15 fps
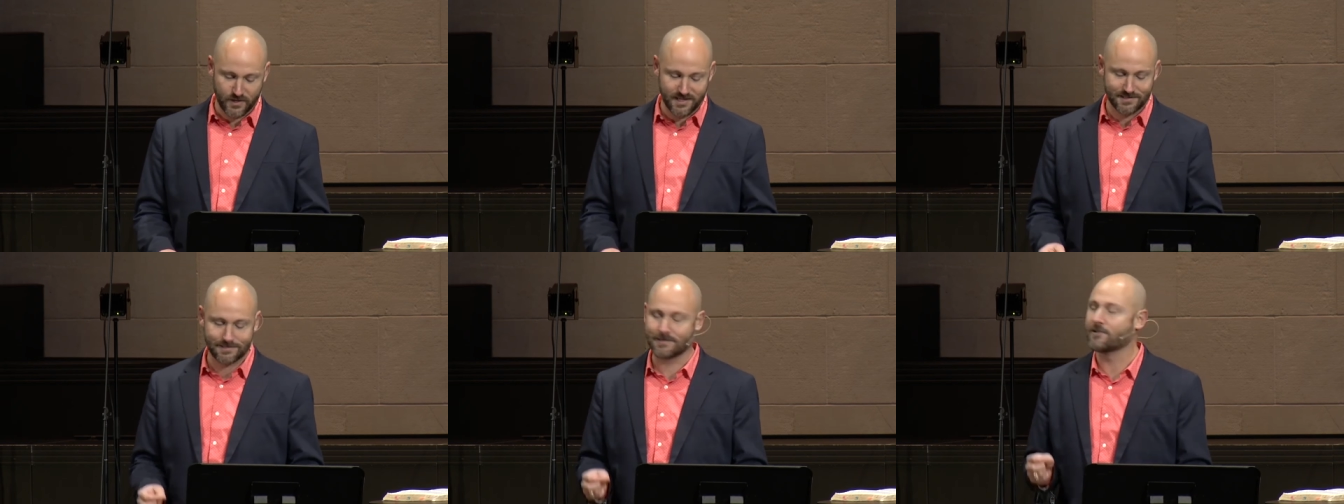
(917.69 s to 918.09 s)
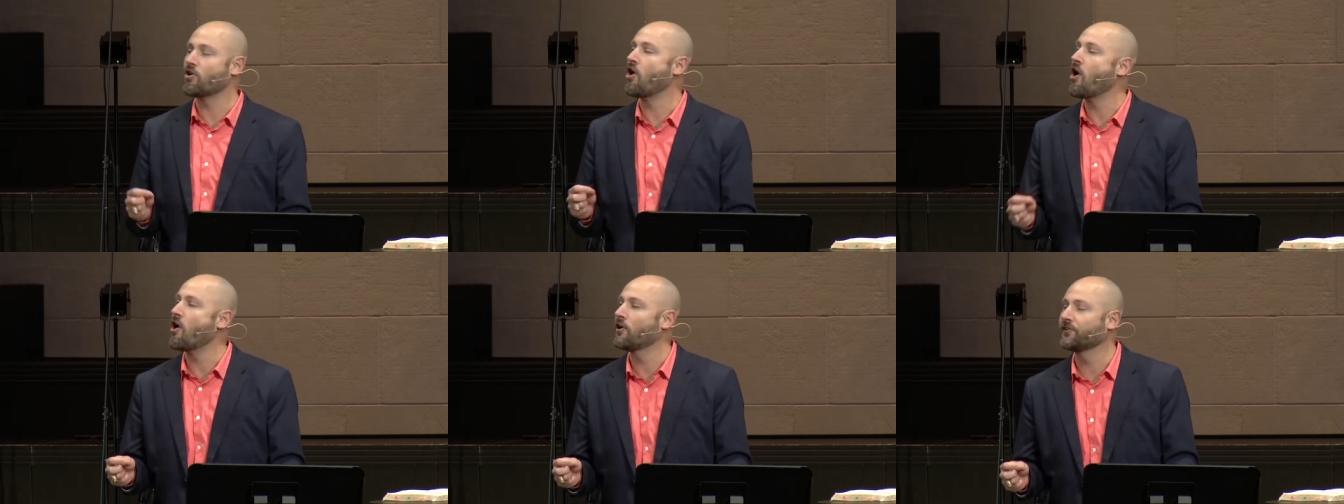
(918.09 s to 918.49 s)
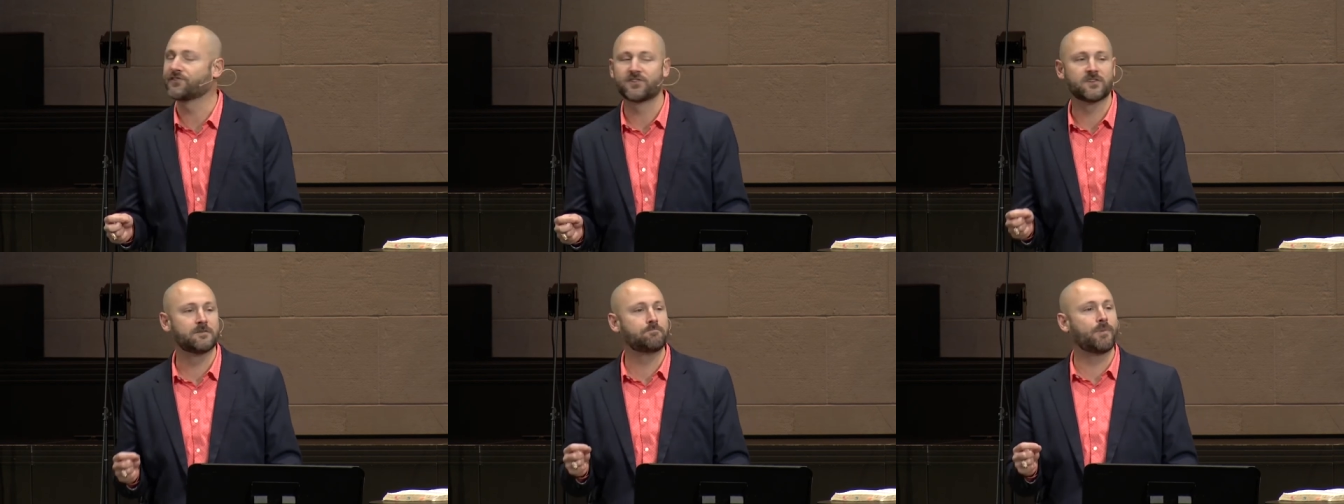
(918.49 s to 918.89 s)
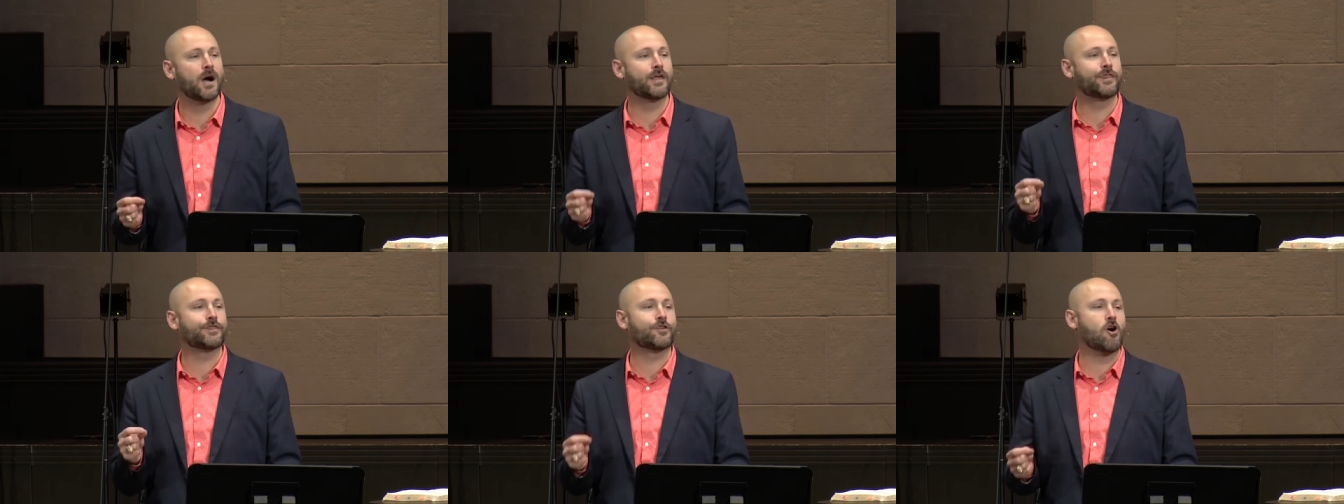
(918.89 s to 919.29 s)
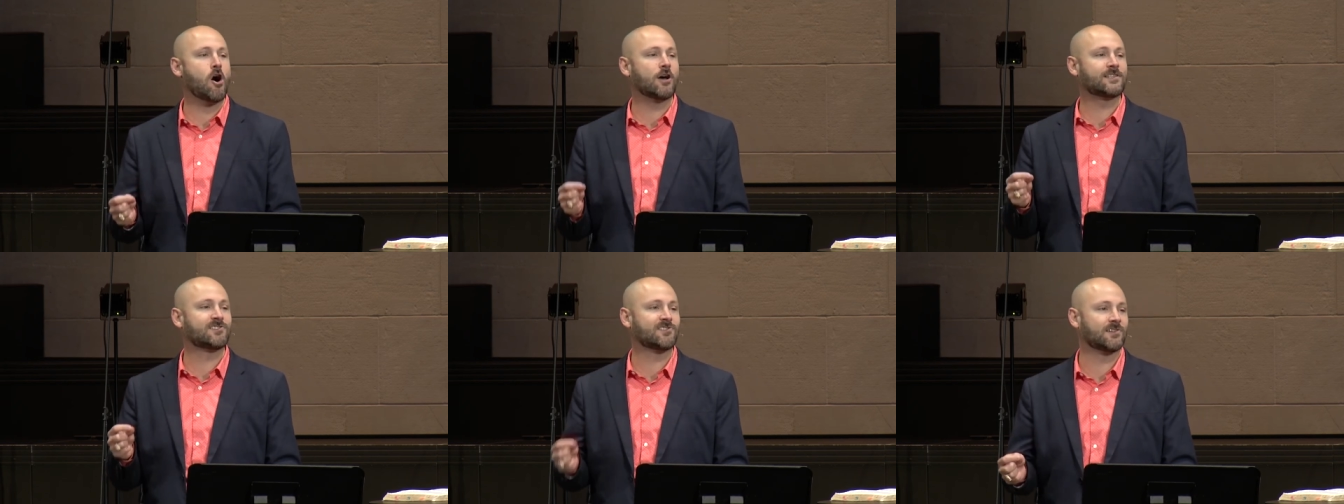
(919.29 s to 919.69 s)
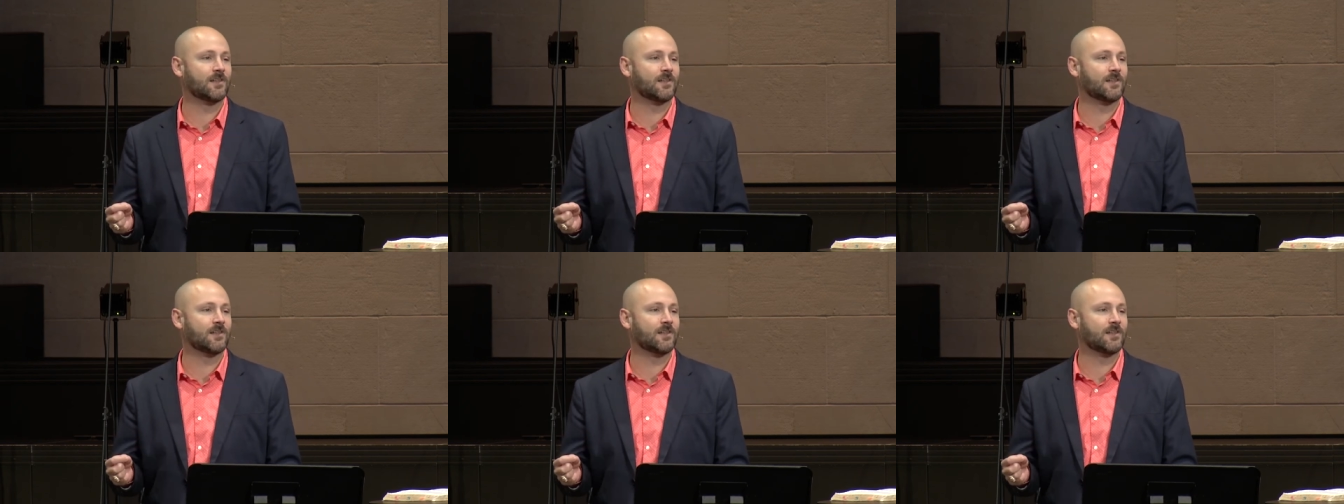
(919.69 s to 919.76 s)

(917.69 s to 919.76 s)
isn't haunted by thoughts